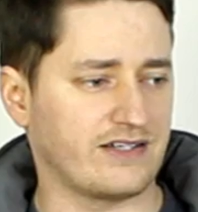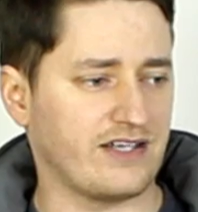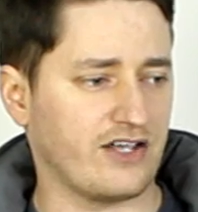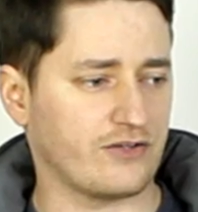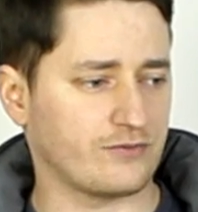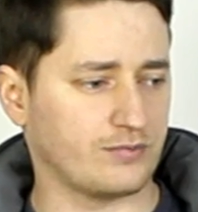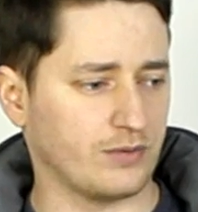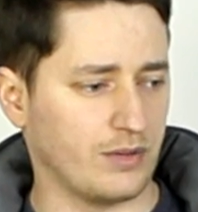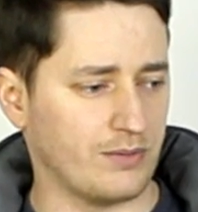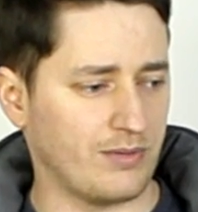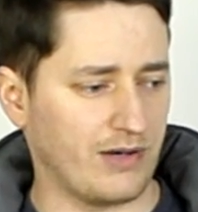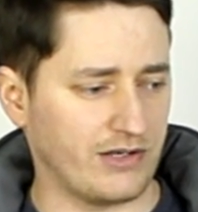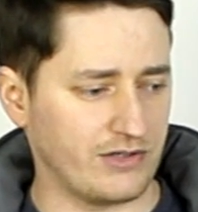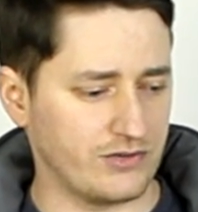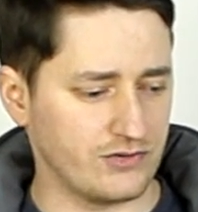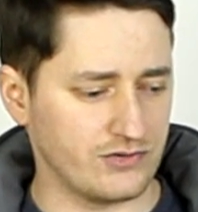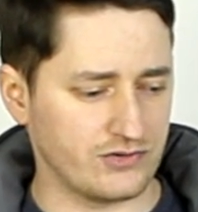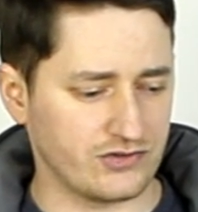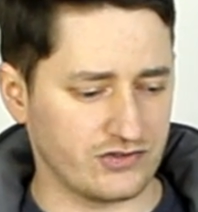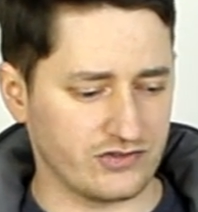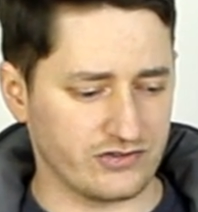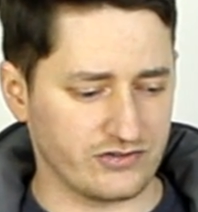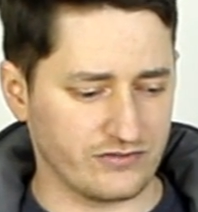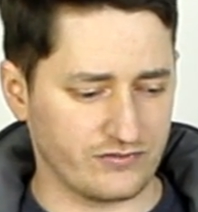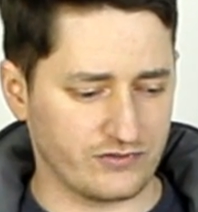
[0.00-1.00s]
gas blowback
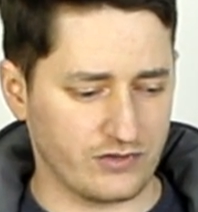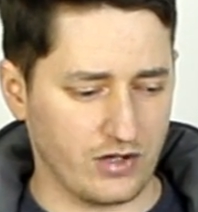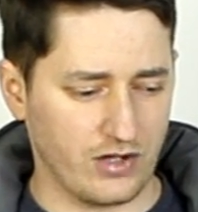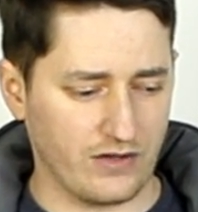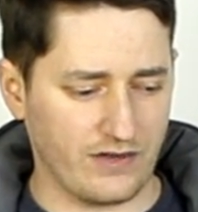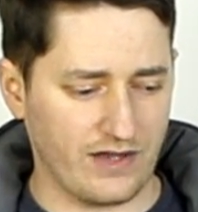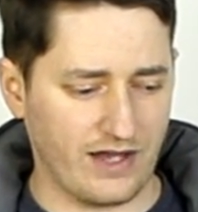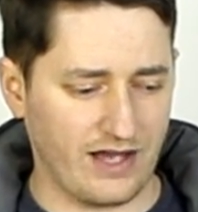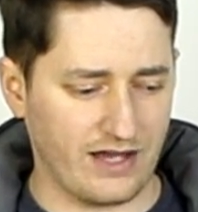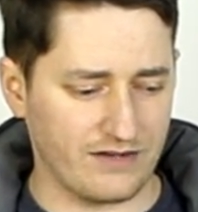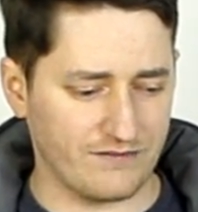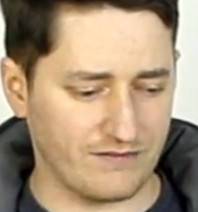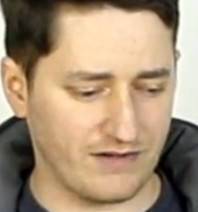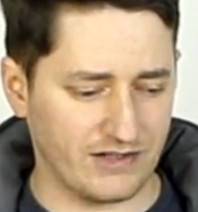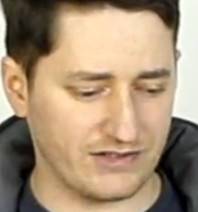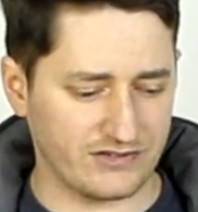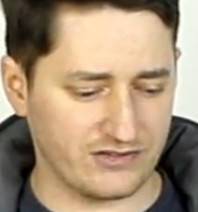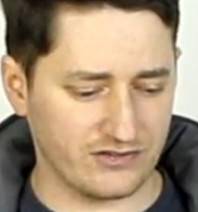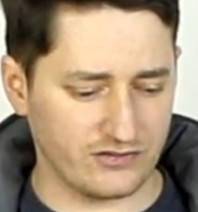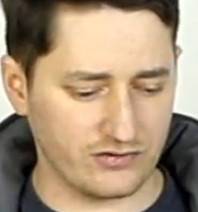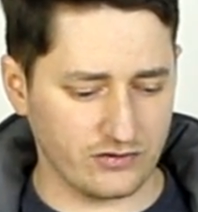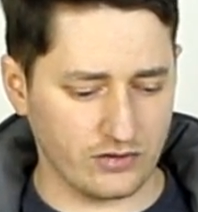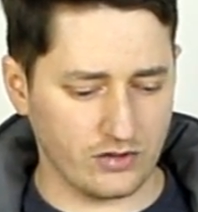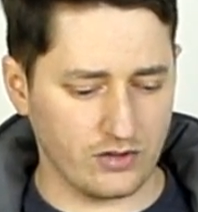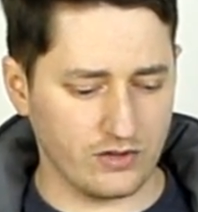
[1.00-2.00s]
users have got that
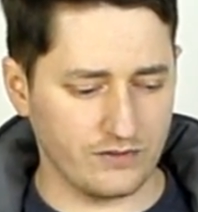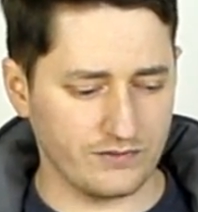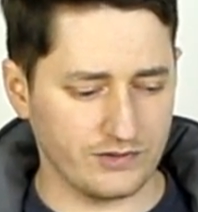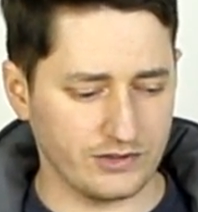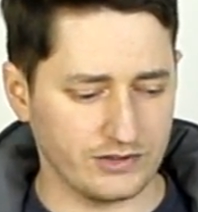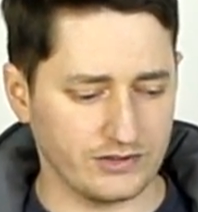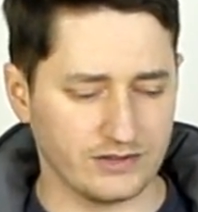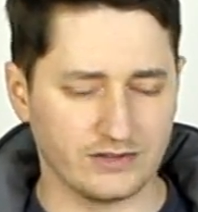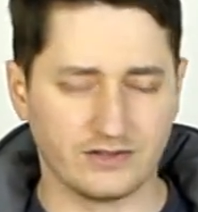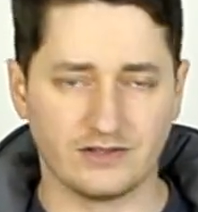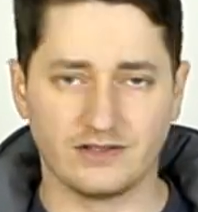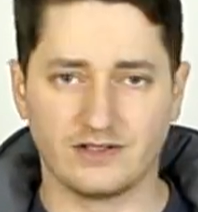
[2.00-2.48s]
advantage over you.